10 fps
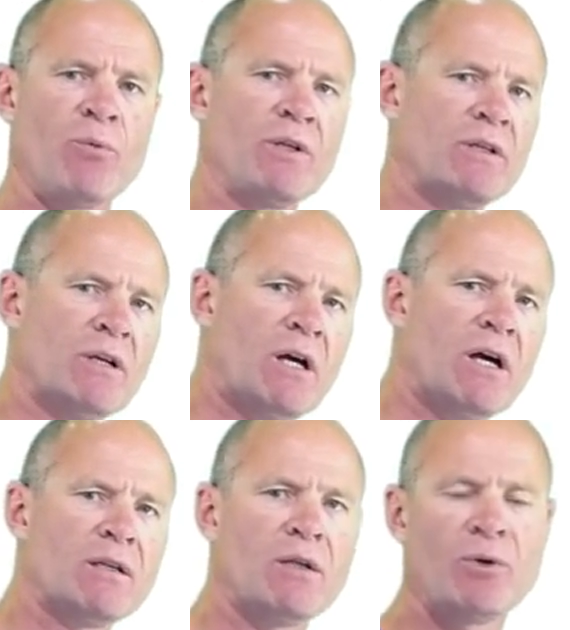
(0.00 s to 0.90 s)
that we
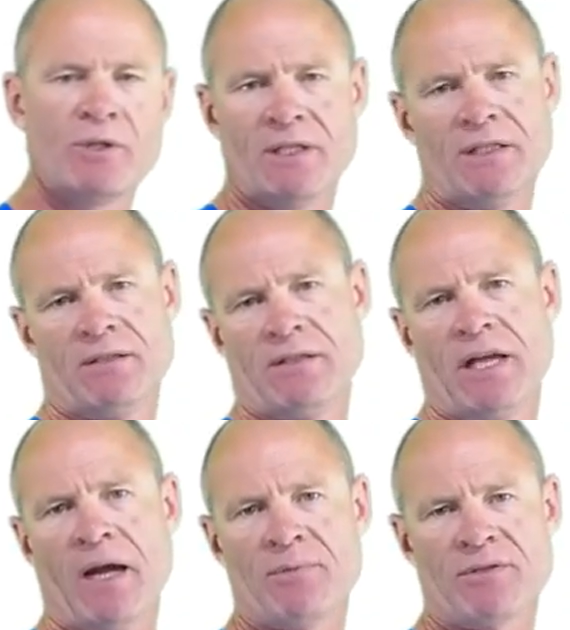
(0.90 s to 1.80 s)
unload it into
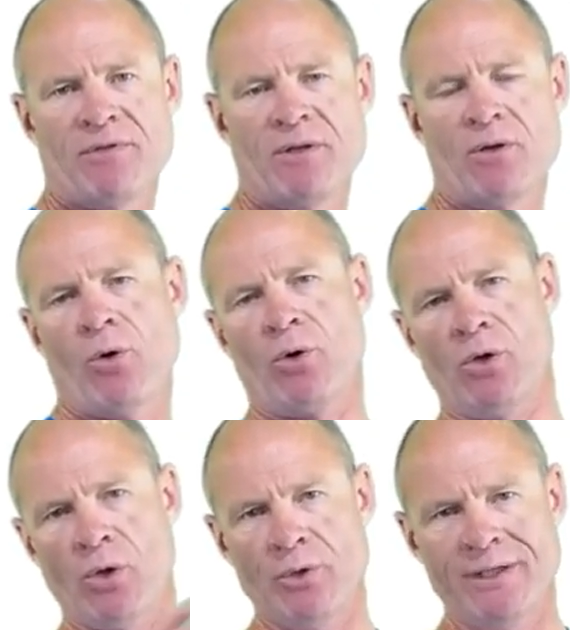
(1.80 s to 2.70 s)
the atmosphere
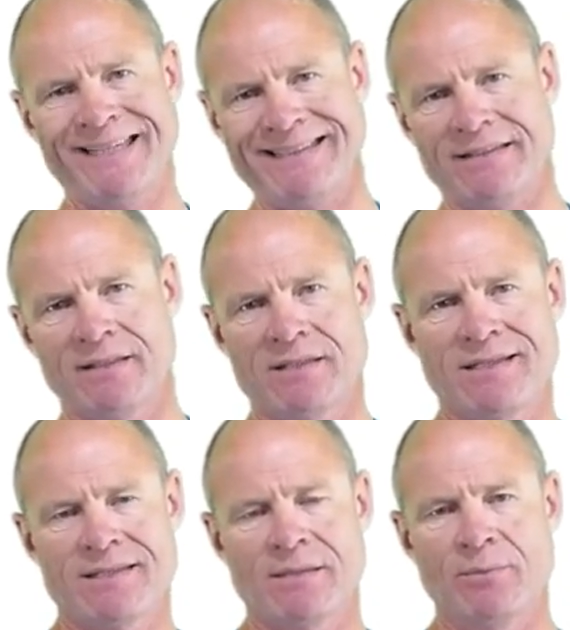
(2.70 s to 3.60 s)
or load it into the
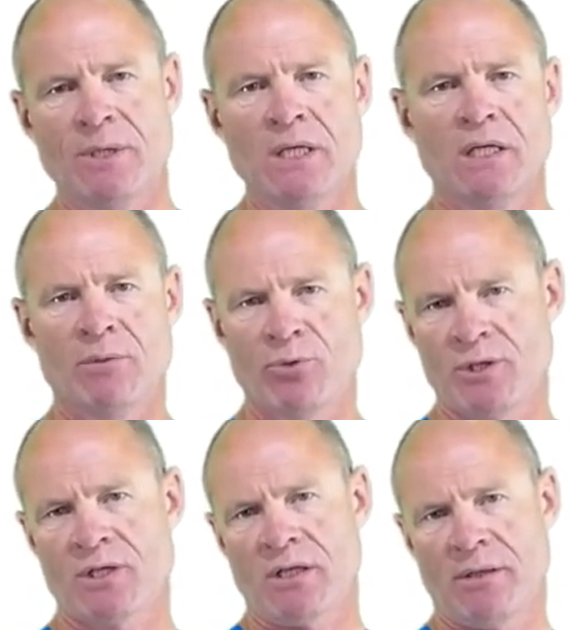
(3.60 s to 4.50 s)
system. In
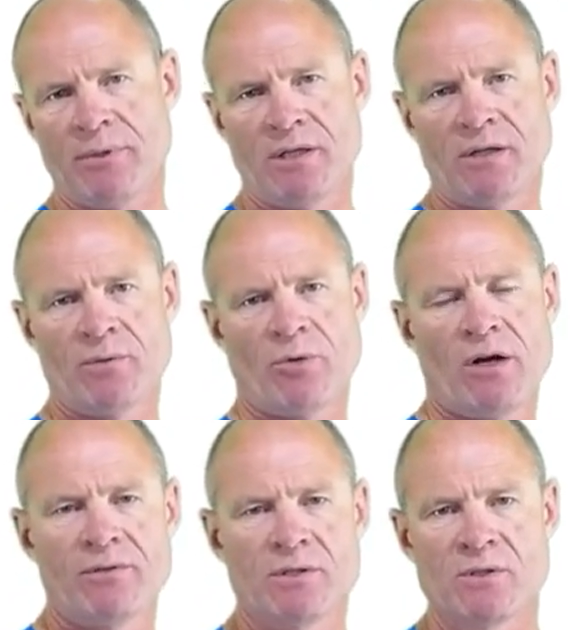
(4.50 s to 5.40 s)
British Columbia and other
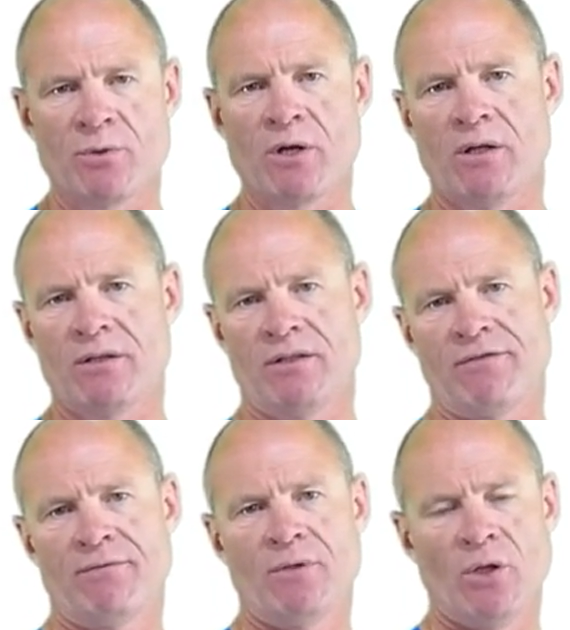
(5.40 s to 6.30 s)
provinces, we call it
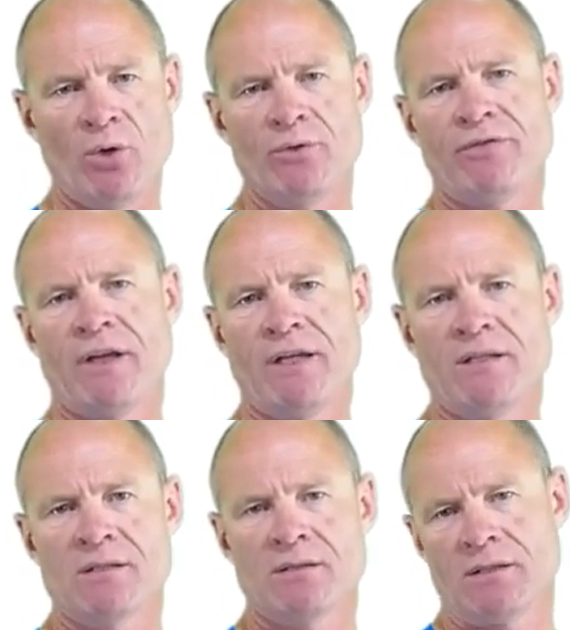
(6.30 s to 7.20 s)
the load
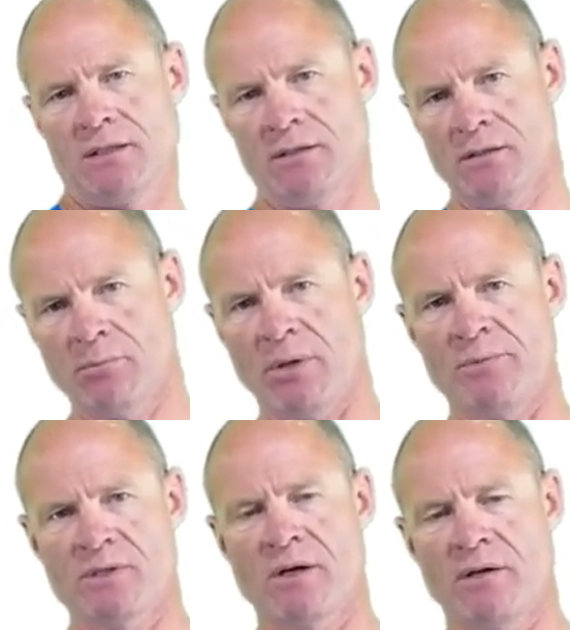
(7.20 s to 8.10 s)
phase,
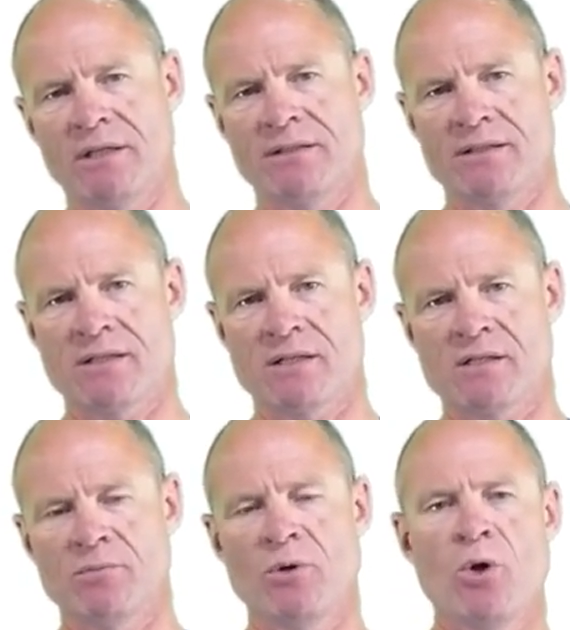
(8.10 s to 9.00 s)
pumps air into the
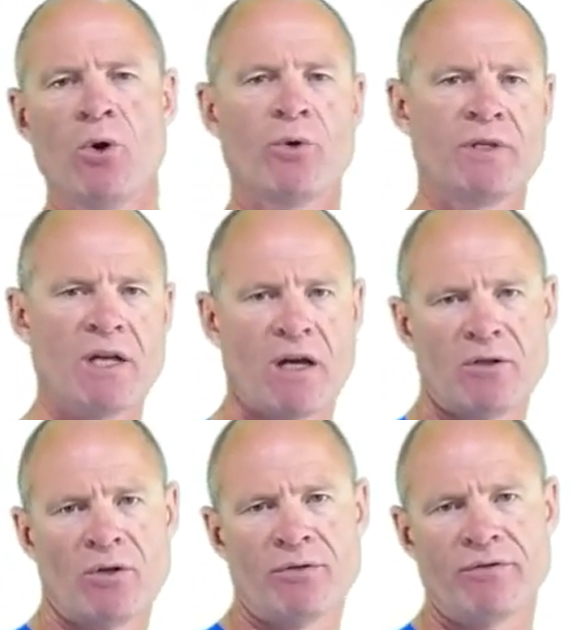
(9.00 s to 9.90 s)
system, or the
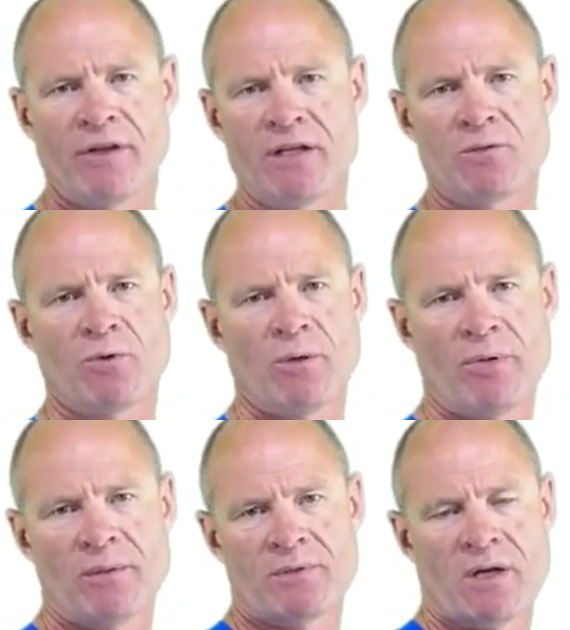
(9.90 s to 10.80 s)
unload phase, where it
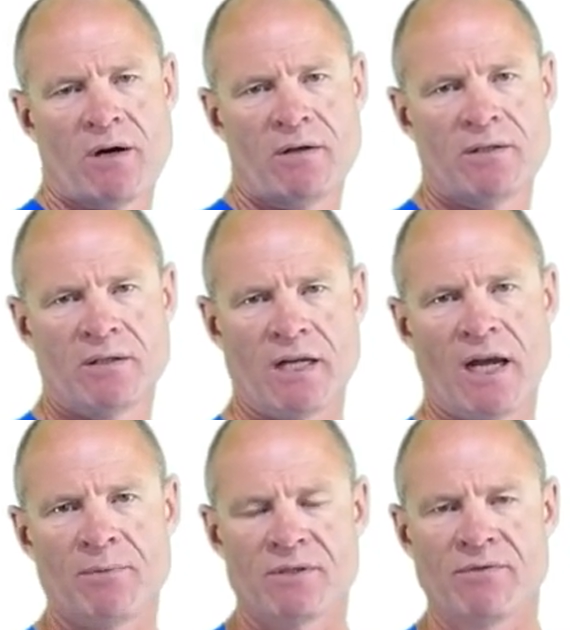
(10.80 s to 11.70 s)
pumps air into the
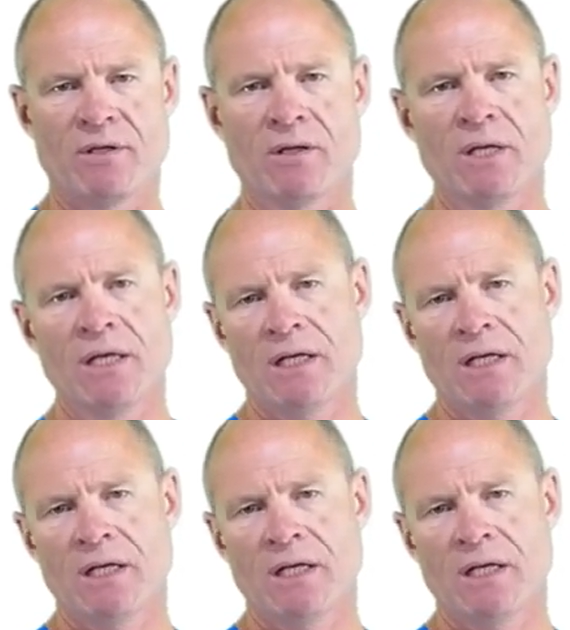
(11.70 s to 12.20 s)
atmosphere.